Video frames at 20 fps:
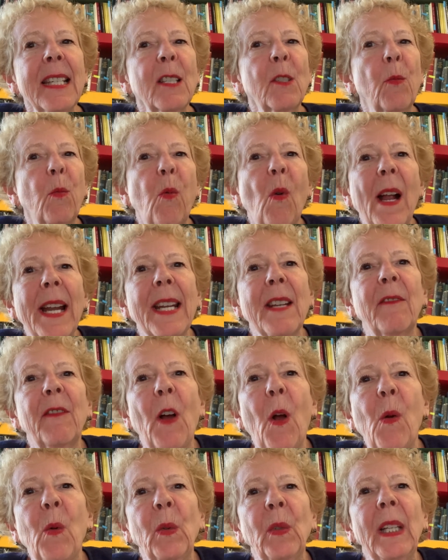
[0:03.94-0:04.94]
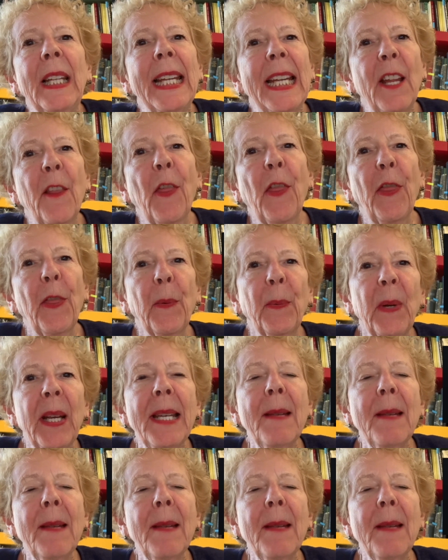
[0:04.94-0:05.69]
one of only three